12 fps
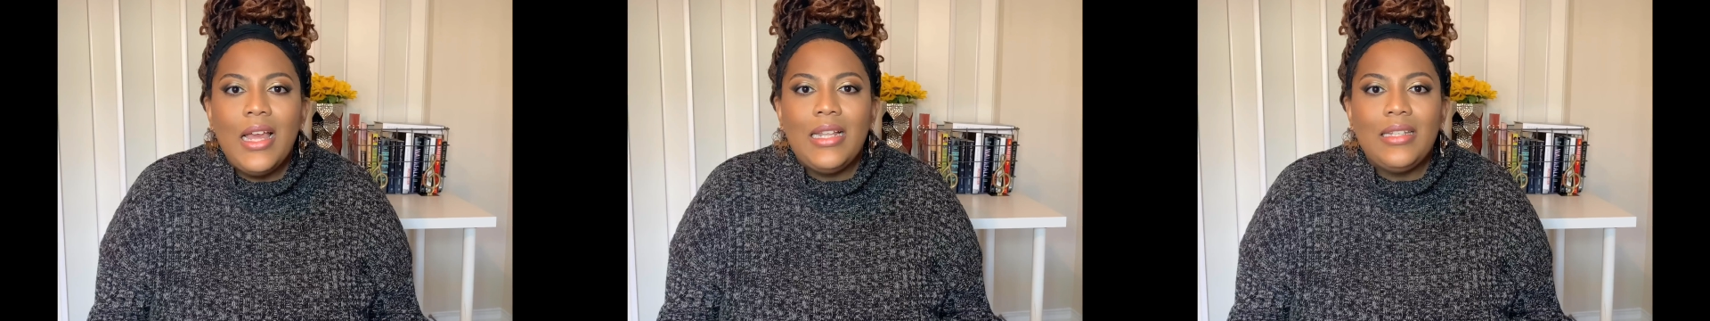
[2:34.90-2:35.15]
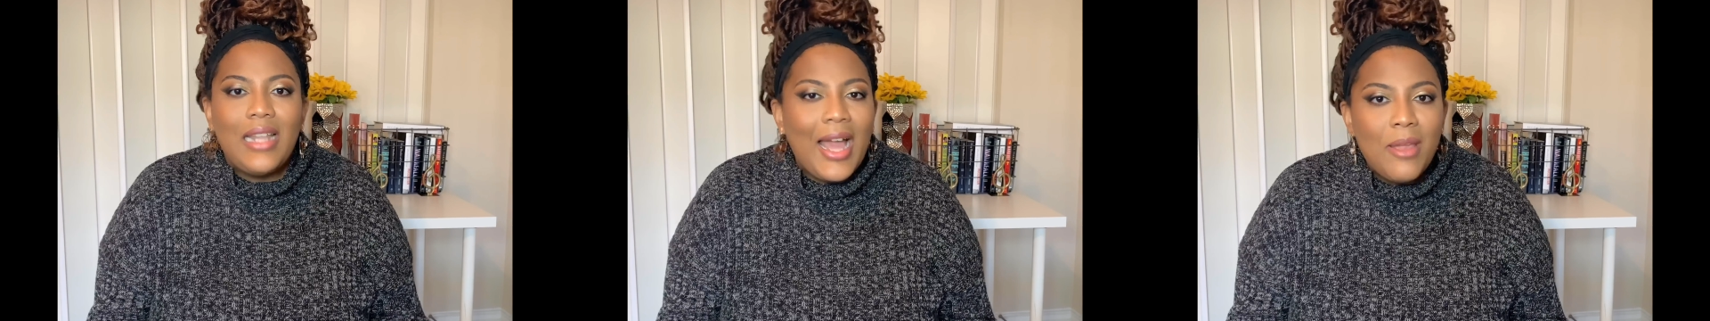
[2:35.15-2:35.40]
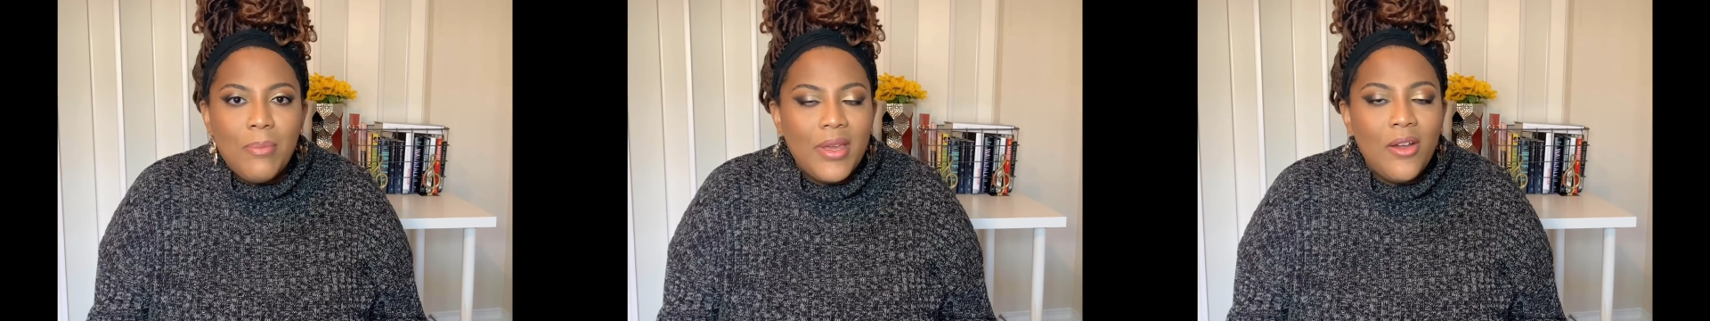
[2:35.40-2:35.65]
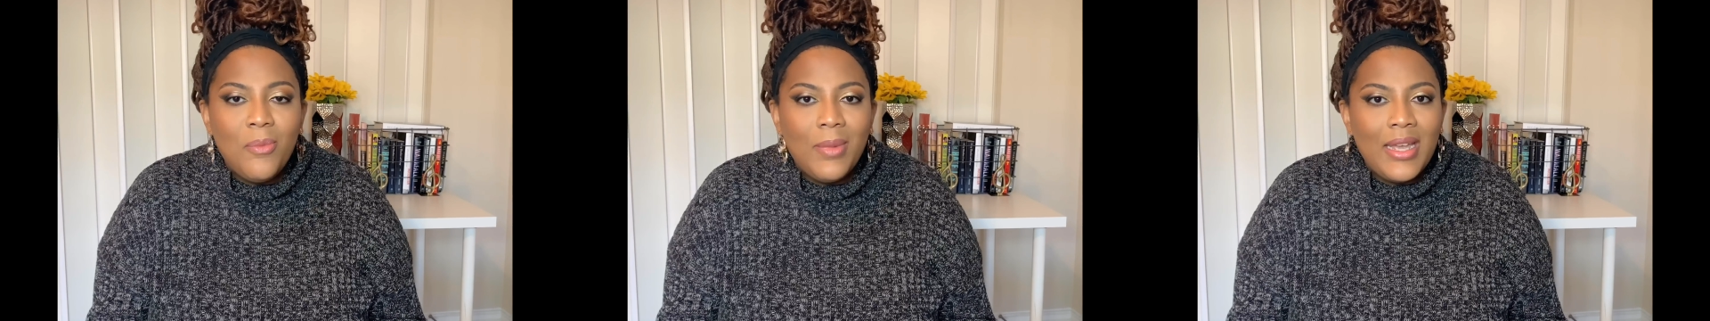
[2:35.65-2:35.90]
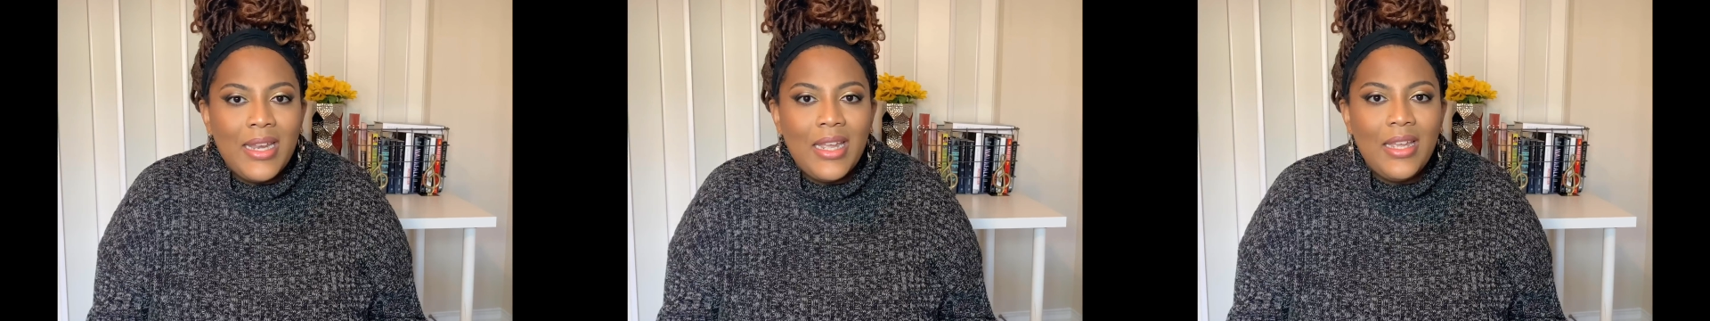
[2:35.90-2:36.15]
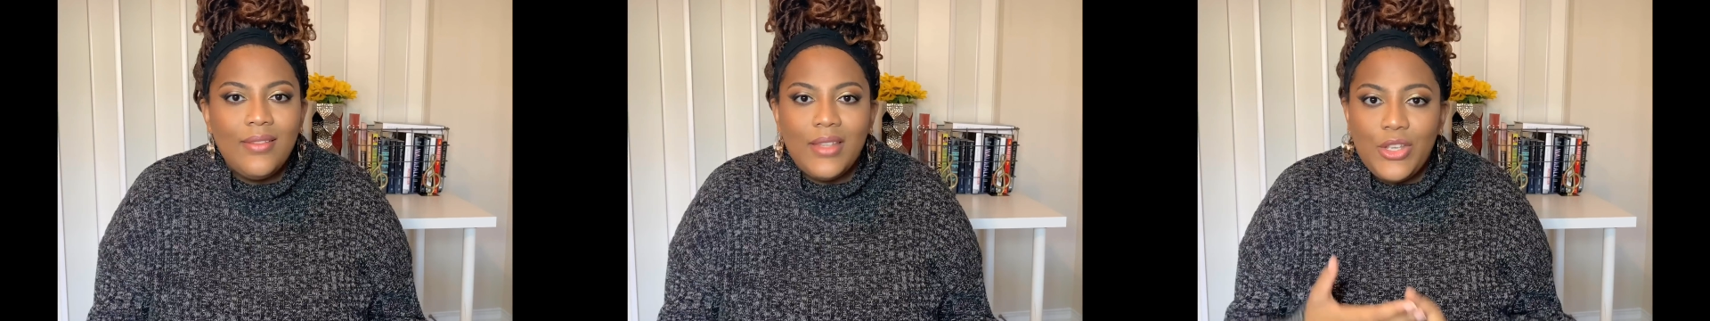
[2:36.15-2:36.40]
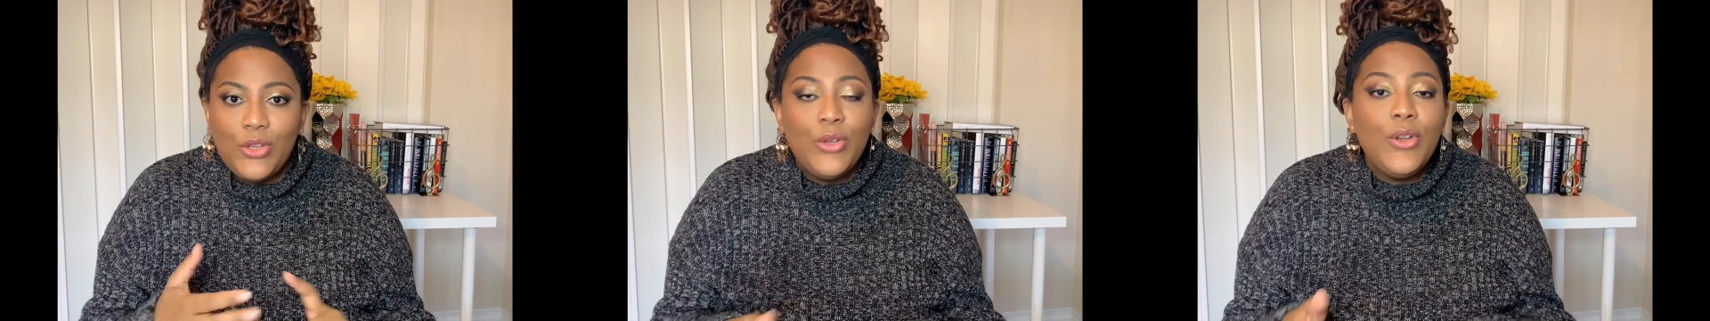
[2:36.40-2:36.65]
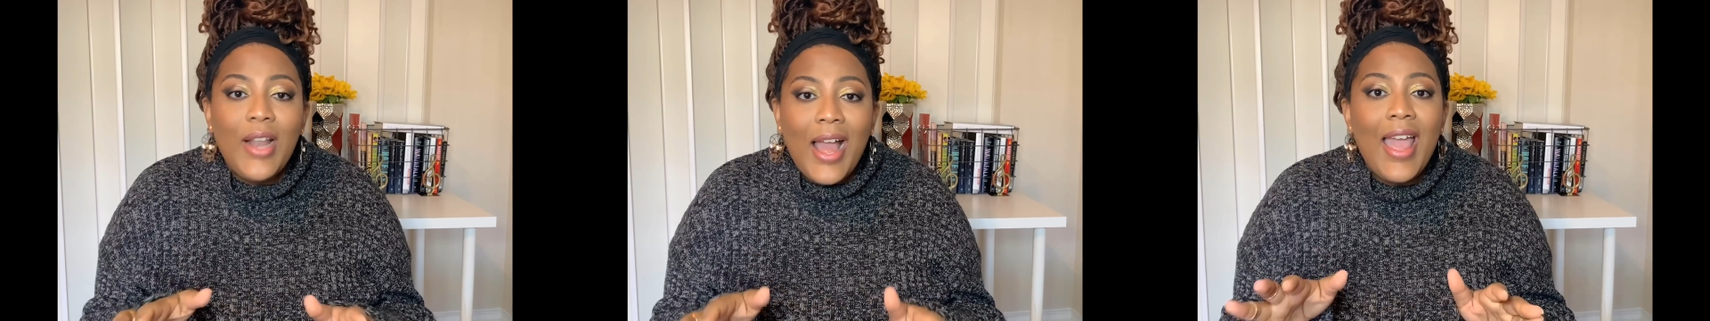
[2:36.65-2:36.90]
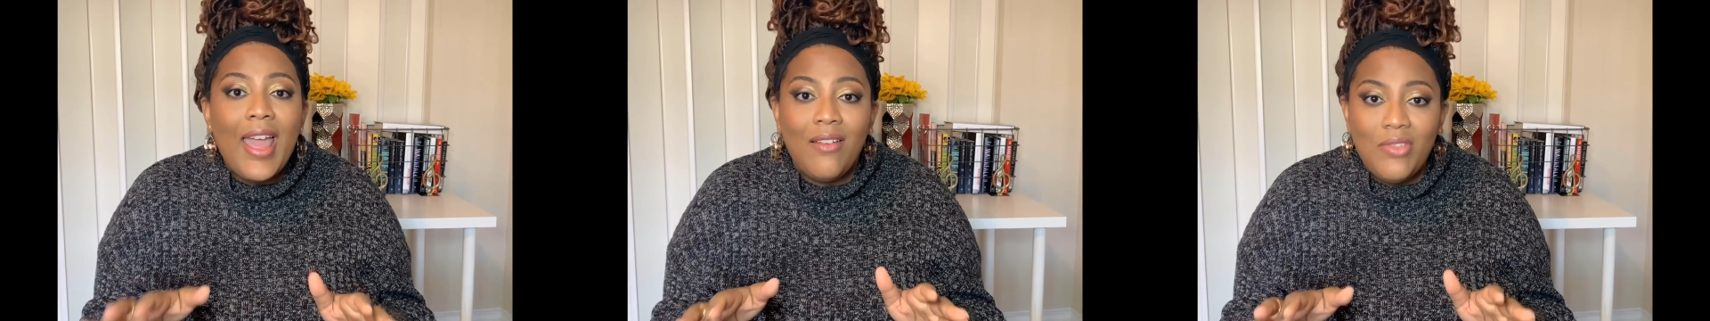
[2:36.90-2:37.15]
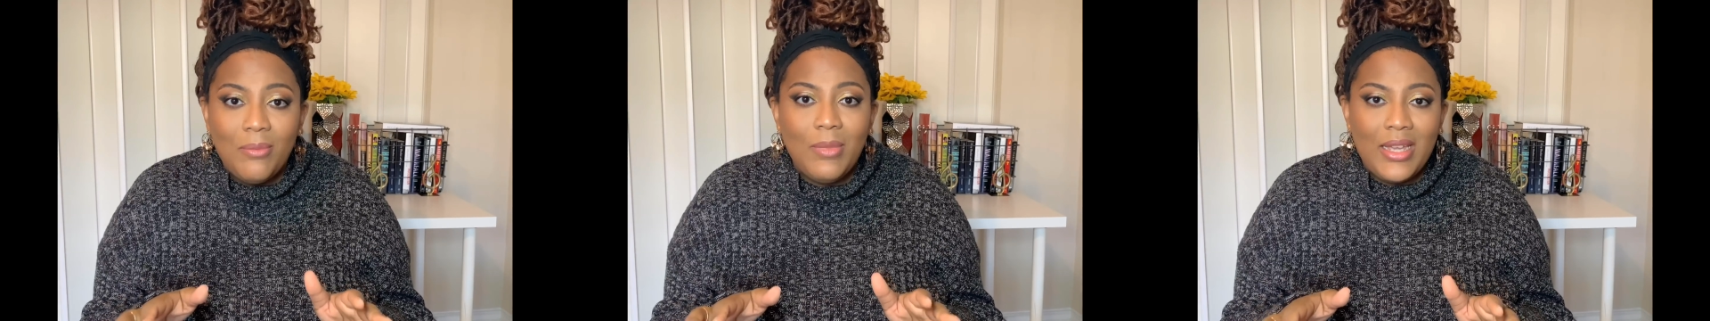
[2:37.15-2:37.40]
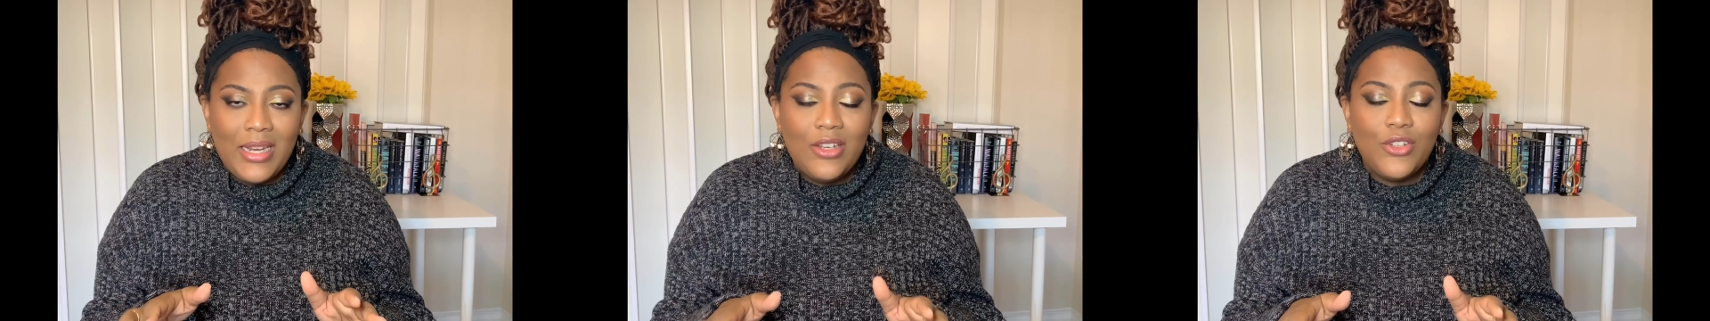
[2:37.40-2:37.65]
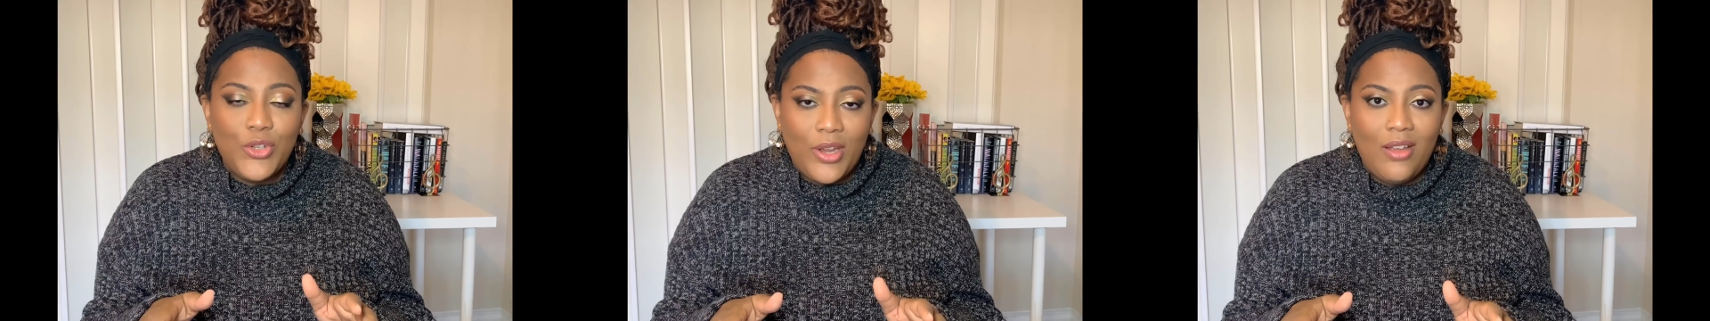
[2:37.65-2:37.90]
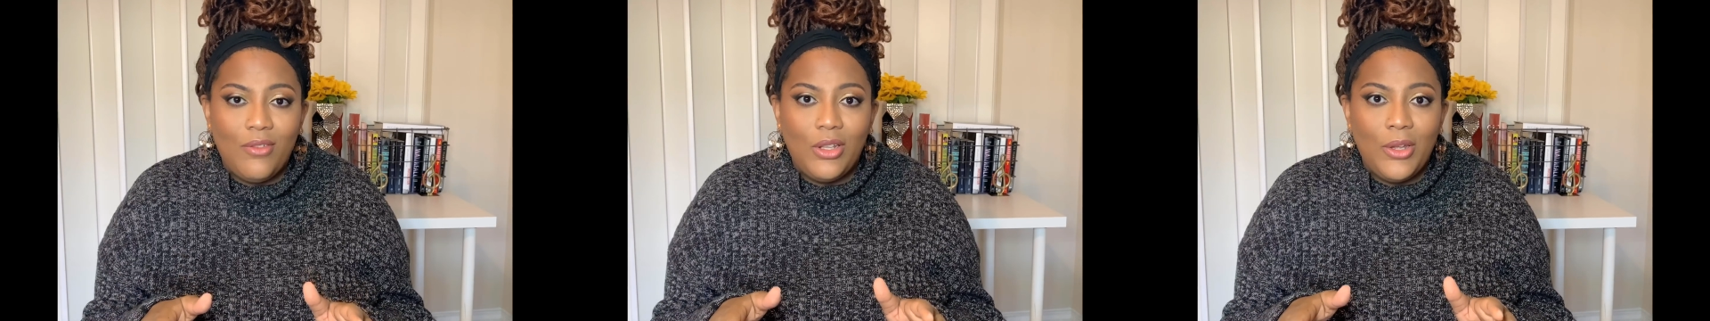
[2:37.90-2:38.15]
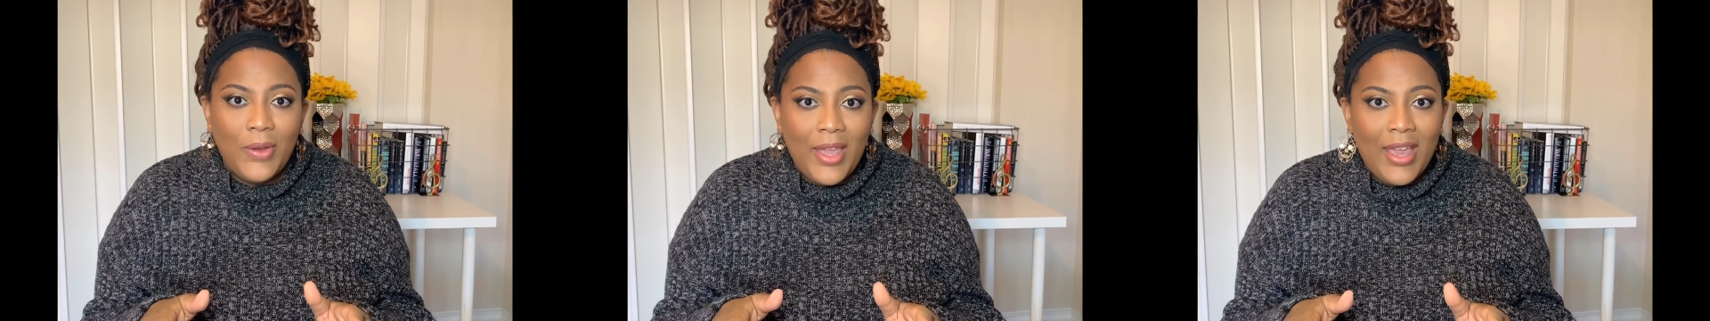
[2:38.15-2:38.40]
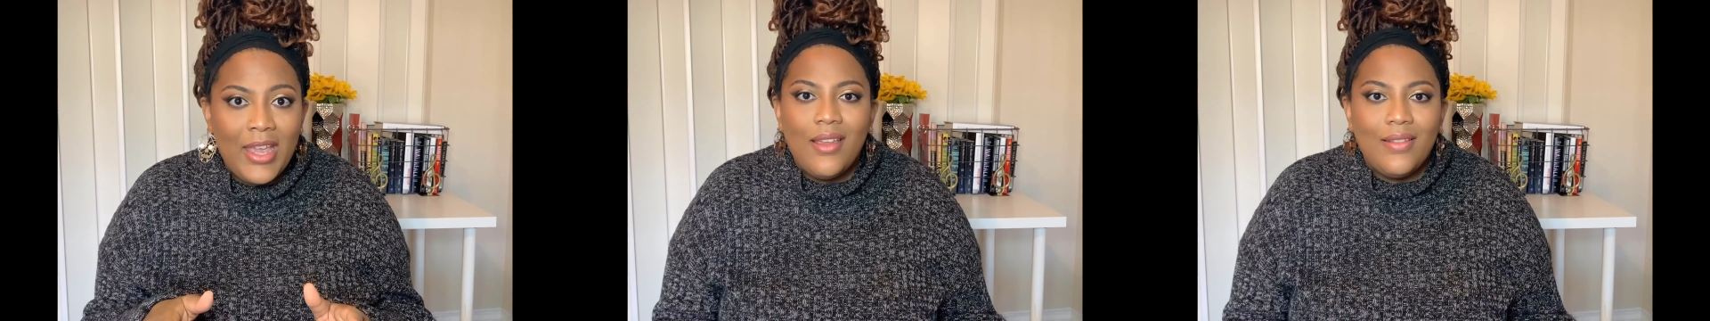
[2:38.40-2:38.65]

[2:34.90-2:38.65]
light bill money, then you do not have the money to travel, okay?